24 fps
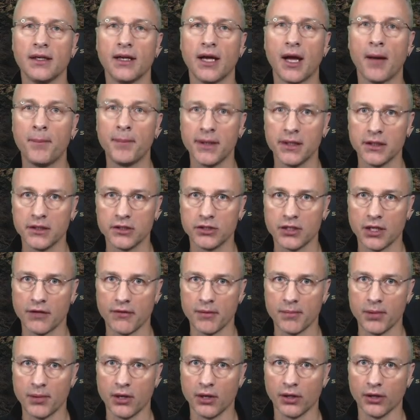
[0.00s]
appears to have a
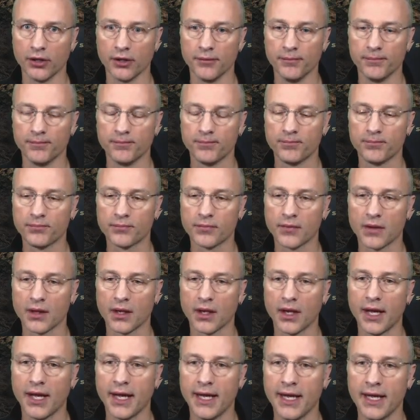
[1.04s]
bug.
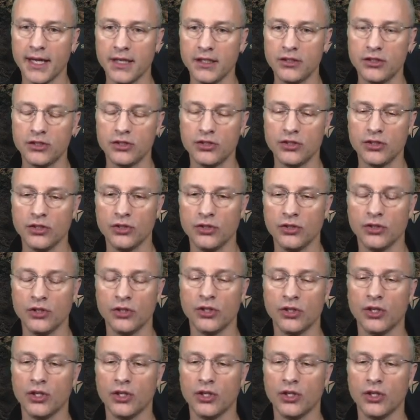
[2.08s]
I had to